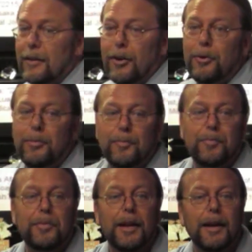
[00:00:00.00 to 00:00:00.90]
No?
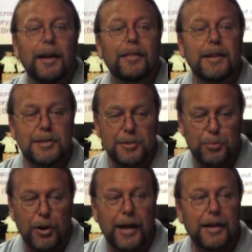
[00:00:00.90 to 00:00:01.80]
This is
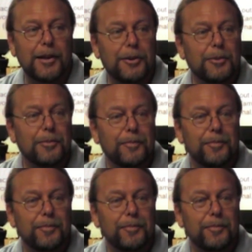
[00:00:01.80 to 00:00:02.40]
brand new.